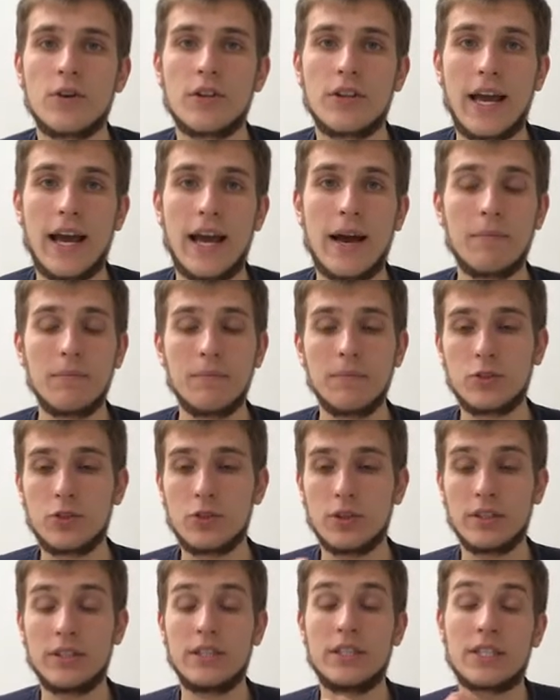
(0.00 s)
for them to
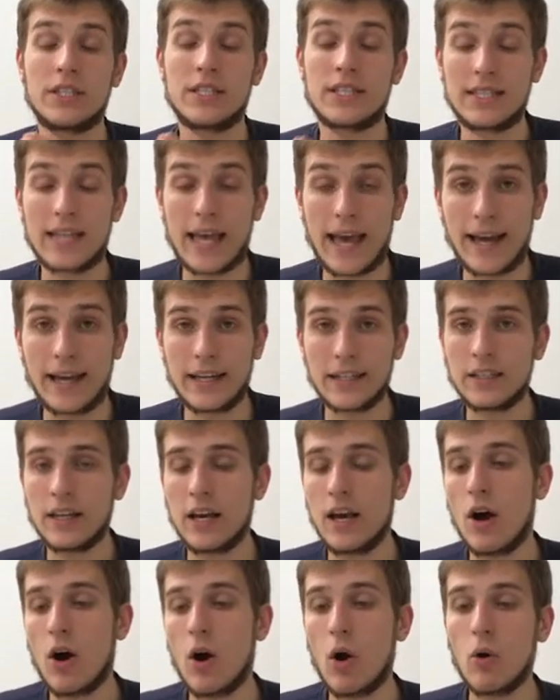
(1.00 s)
understand
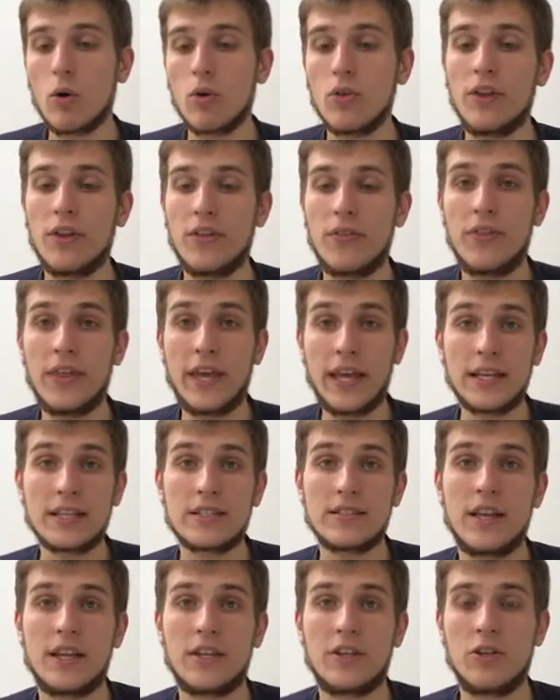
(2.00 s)
all the things
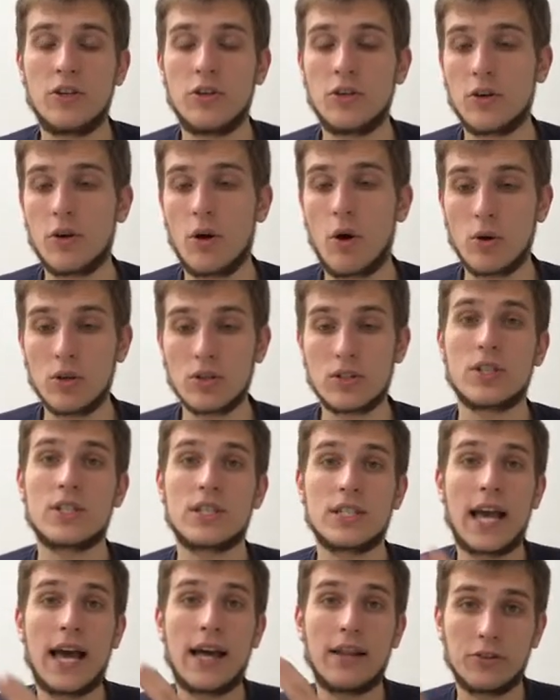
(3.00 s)
that you also
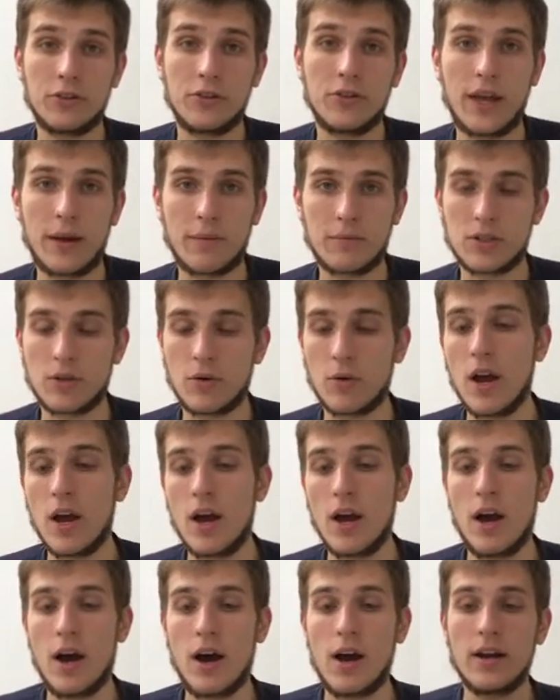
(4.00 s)
send to them. So
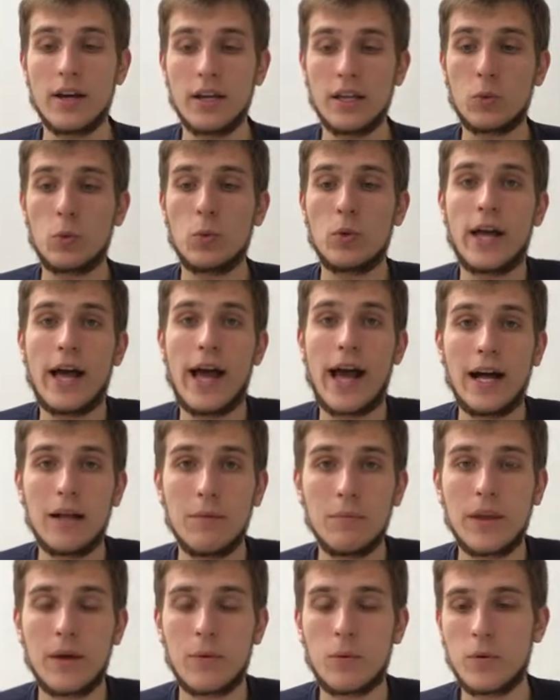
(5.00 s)
it will
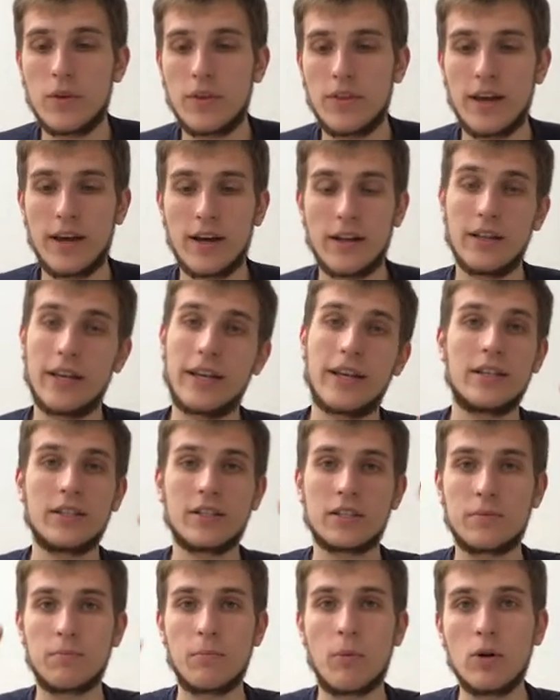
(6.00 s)
help them with the, like a
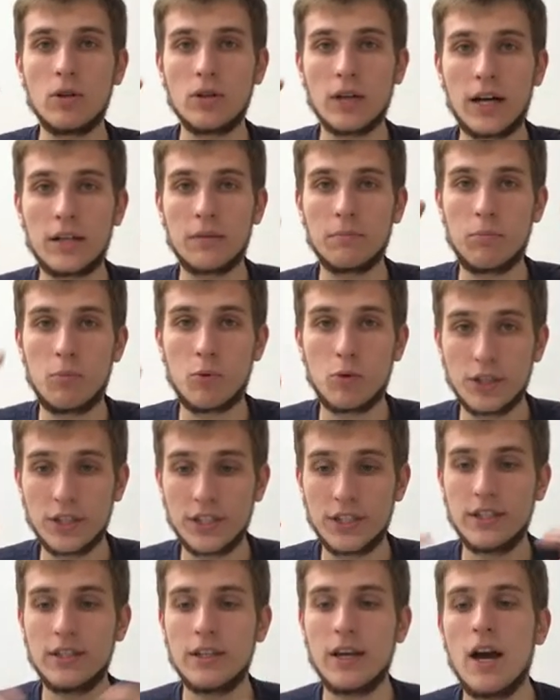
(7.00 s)
small
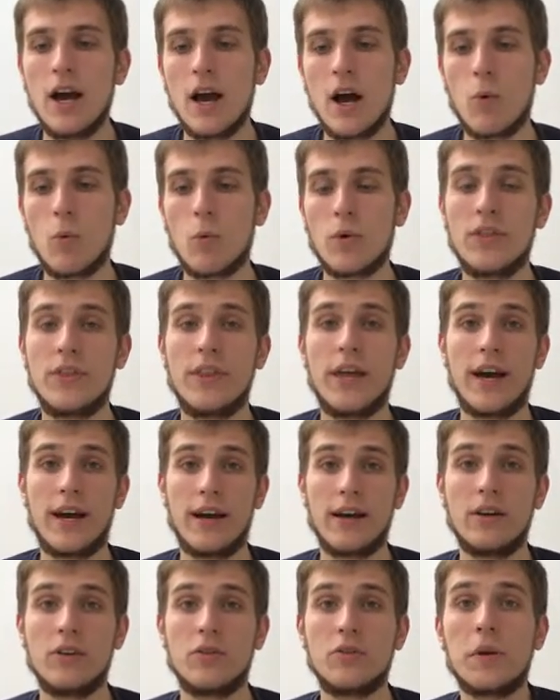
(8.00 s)
onboarding with the
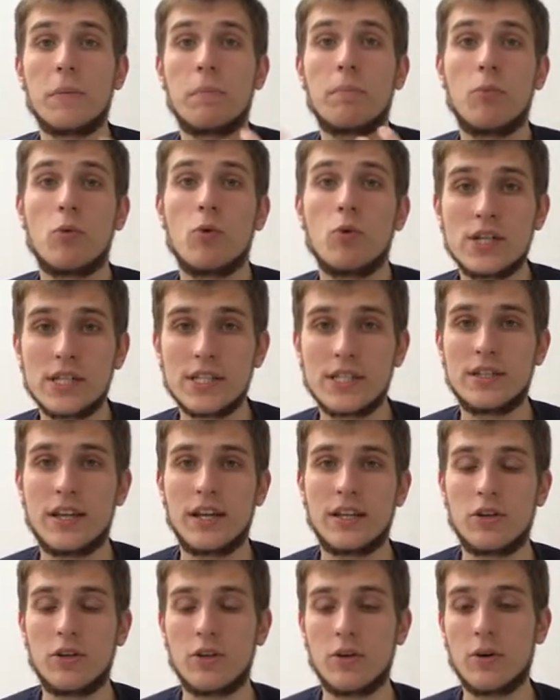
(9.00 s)
report
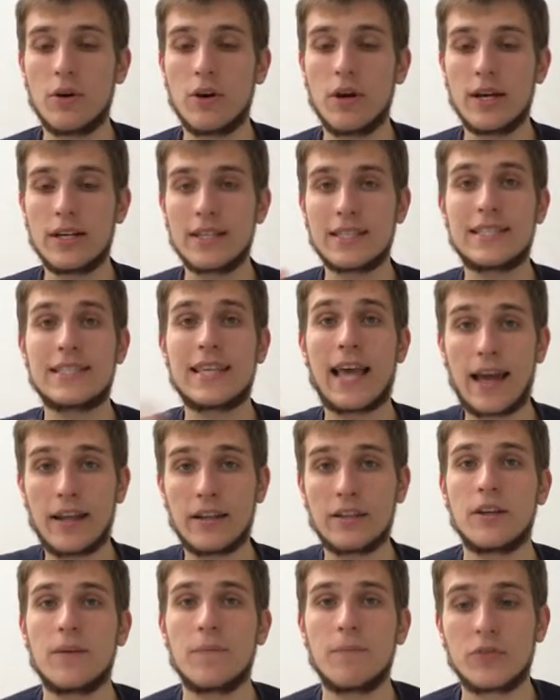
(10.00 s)
that you
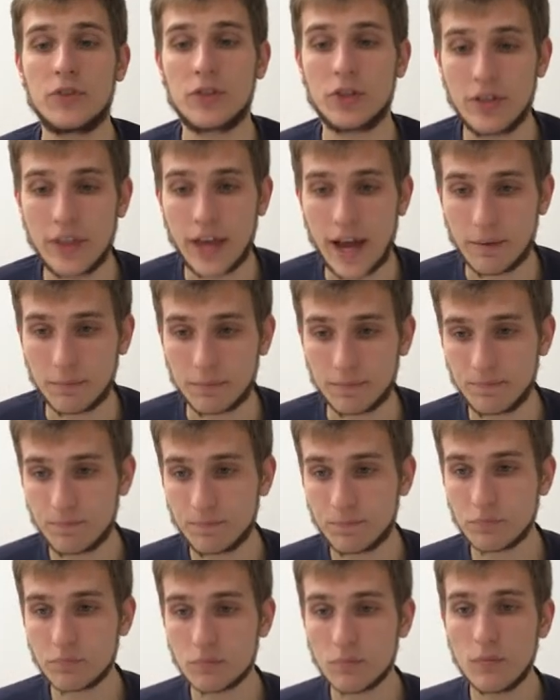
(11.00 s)
send to them.
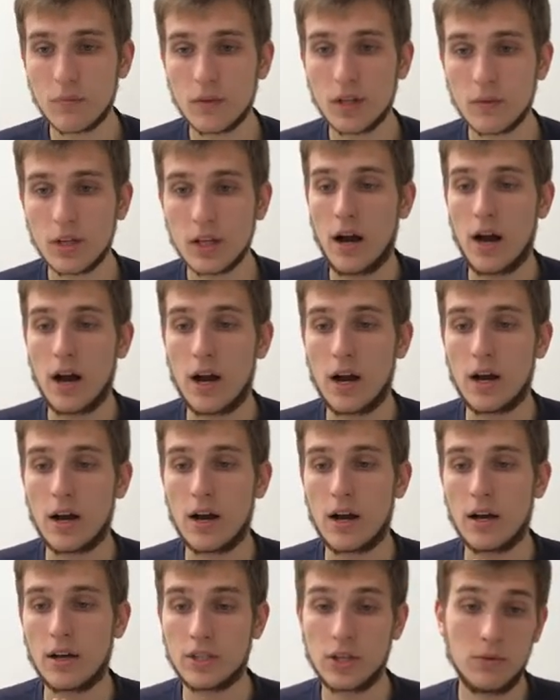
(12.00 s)

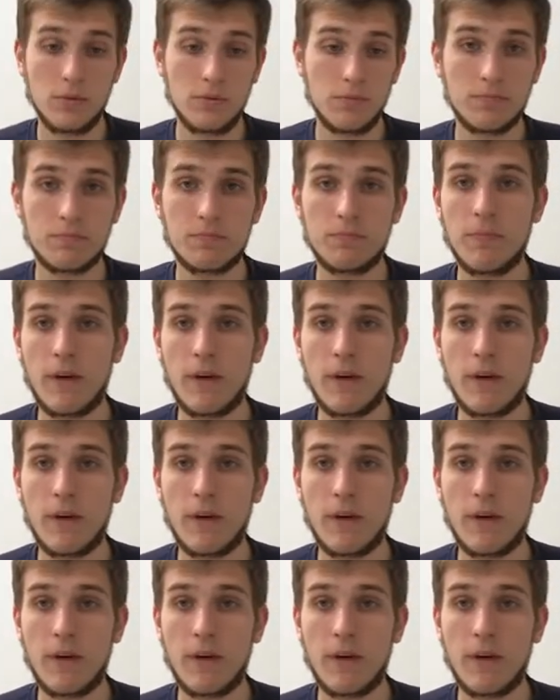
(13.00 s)
So